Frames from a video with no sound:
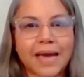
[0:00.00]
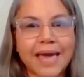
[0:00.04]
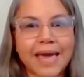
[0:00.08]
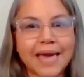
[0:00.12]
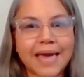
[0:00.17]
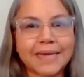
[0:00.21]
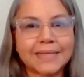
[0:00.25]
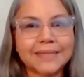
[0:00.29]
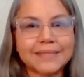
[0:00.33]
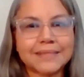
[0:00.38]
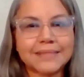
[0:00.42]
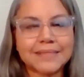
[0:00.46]
I
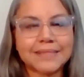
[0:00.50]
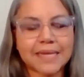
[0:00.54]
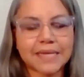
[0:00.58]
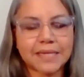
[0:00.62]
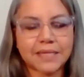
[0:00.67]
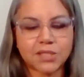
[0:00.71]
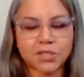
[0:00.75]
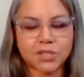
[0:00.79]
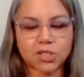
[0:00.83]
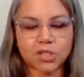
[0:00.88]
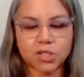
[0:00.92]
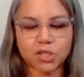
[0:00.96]
had
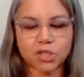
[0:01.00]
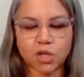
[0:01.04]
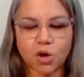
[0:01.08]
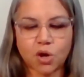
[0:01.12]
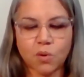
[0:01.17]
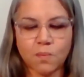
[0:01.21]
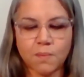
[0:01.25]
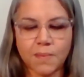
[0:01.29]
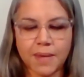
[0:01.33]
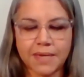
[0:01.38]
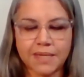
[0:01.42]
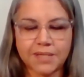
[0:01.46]
seen
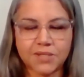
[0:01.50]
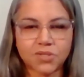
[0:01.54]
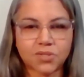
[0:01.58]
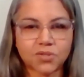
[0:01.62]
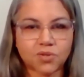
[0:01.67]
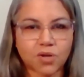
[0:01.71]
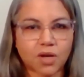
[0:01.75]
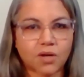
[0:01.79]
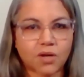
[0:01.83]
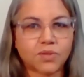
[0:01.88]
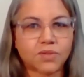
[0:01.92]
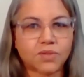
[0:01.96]
so many
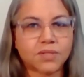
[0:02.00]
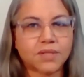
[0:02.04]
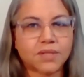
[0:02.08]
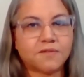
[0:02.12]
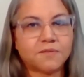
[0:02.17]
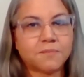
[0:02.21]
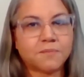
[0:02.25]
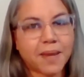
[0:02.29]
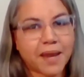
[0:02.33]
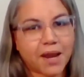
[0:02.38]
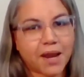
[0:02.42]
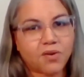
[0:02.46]
struggles
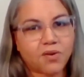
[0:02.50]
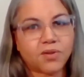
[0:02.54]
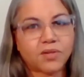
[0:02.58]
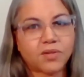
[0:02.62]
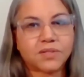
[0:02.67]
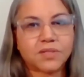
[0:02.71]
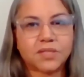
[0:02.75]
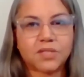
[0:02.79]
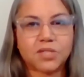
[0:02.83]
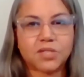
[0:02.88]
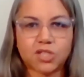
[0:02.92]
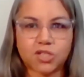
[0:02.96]
of
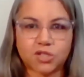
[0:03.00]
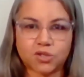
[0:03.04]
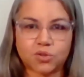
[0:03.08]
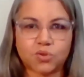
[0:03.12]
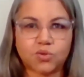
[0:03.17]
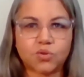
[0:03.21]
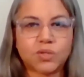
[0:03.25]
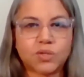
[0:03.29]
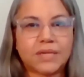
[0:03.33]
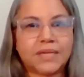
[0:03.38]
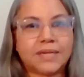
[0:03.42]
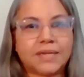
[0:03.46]
parents and
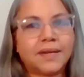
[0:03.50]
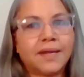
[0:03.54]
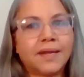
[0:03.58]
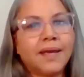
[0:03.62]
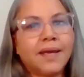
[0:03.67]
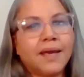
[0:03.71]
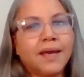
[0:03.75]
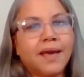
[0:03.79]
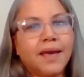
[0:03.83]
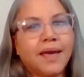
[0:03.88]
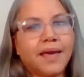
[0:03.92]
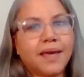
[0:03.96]
children,
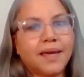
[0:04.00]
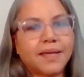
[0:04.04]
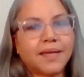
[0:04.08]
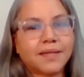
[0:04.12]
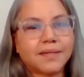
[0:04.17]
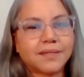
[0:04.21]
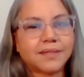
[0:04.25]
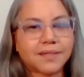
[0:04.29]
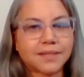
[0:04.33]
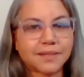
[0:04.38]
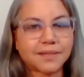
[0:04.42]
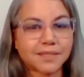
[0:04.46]

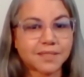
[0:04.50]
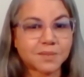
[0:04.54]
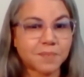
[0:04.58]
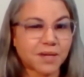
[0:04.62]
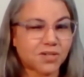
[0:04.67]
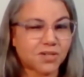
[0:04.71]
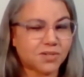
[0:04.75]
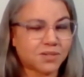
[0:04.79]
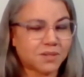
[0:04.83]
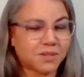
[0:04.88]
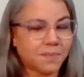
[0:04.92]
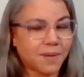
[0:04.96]
and
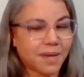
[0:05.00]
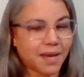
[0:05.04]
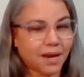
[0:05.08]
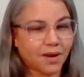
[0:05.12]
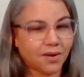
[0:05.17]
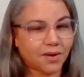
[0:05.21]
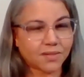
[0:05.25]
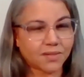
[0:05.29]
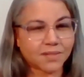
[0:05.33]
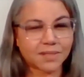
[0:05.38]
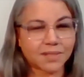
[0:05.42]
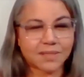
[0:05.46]
especially
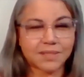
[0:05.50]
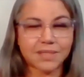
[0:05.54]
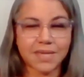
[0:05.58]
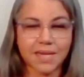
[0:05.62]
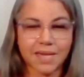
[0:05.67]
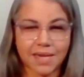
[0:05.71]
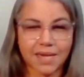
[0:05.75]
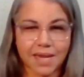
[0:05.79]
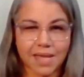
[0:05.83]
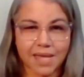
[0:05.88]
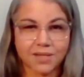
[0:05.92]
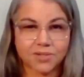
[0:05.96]
parents and
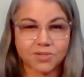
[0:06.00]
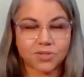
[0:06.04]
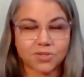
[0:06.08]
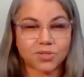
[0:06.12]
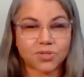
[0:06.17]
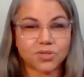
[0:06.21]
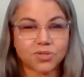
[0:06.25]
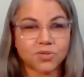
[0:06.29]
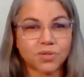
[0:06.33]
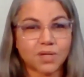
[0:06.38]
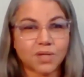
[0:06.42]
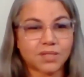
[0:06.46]

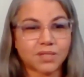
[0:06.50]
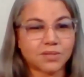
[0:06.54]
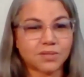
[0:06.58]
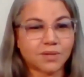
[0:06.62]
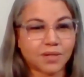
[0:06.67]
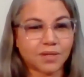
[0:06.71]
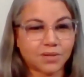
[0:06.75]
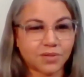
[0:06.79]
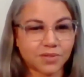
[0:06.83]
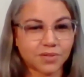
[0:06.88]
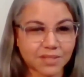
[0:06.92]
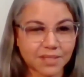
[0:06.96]
teenagers trying to
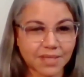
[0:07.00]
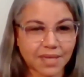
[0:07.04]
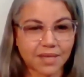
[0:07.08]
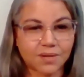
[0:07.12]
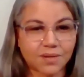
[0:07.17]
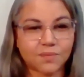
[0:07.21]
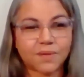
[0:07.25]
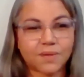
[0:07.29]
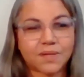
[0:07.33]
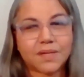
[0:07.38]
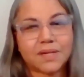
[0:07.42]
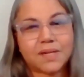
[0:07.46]

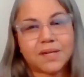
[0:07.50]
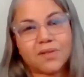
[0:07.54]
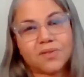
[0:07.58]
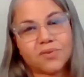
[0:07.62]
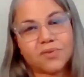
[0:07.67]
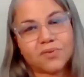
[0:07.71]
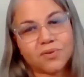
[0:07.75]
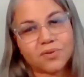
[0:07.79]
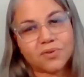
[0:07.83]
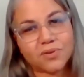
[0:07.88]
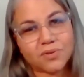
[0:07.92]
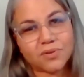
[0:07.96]
understand one
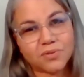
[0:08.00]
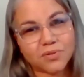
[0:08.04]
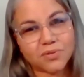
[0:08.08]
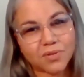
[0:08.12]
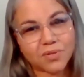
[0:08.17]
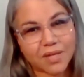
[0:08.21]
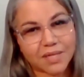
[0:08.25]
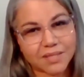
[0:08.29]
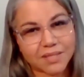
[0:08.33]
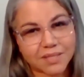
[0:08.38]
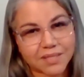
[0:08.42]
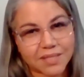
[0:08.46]
another and
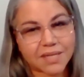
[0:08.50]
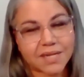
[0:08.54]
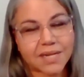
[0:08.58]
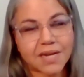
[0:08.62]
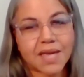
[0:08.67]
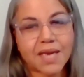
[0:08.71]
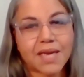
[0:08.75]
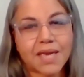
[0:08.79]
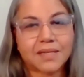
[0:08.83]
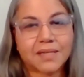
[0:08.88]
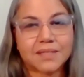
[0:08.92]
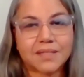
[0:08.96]
trying to
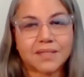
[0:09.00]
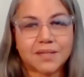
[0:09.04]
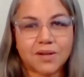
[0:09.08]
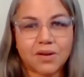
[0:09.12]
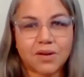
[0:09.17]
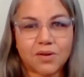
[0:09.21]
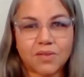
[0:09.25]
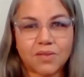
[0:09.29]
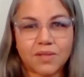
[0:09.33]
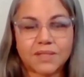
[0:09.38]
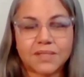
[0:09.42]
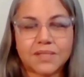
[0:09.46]
connect and
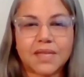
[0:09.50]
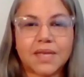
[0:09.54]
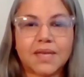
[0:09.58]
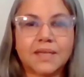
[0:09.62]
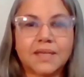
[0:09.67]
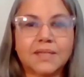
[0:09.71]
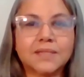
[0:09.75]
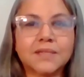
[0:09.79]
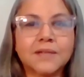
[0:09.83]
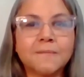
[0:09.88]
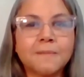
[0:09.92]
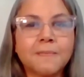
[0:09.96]
all these
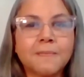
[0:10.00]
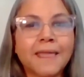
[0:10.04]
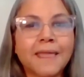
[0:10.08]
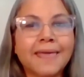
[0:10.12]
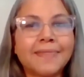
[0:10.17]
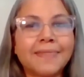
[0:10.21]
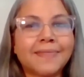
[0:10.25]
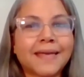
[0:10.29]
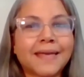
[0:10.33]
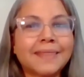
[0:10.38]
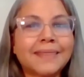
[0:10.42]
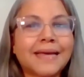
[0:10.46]
things,
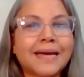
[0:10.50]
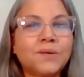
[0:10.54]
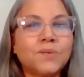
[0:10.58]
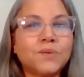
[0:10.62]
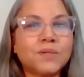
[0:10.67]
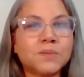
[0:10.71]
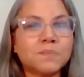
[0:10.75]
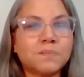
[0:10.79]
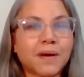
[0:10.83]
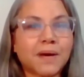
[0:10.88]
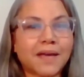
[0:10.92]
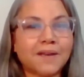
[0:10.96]
that
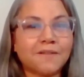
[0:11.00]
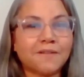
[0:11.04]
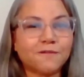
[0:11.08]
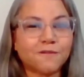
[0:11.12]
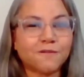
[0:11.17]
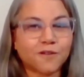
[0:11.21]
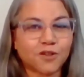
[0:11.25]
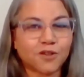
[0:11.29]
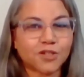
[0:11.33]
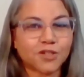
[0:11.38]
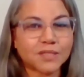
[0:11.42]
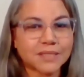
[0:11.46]
was my
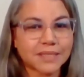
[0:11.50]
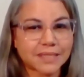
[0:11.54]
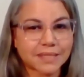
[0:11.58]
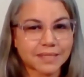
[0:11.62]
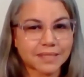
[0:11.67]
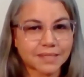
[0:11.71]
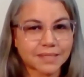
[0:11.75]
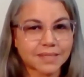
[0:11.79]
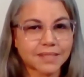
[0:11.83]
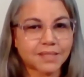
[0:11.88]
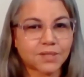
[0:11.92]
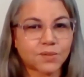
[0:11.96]
first
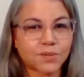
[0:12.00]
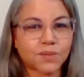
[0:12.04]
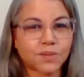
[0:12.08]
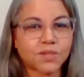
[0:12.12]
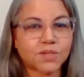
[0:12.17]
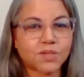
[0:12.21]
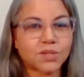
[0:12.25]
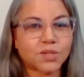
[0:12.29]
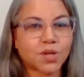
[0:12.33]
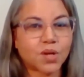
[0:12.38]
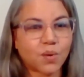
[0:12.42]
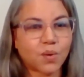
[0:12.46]
instinct,
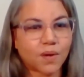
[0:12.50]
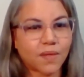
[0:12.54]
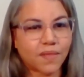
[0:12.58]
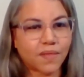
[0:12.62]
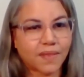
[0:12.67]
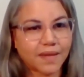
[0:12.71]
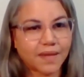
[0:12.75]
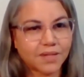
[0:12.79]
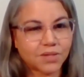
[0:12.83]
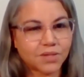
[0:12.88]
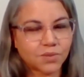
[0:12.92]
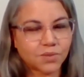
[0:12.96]
was to go in
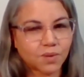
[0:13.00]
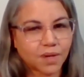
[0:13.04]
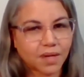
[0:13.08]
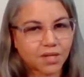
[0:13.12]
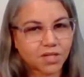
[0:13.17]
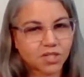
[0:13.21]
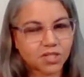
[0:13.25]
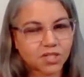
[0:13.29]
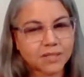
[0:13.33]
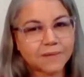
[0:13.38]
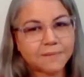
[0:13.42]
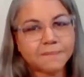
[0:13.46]
that
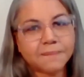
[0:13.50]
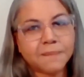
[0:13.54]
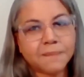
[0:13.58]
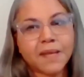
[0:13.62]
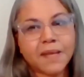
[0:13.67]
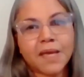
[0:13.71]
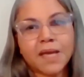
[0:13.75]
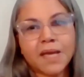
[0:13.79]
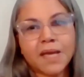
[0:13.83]
direction.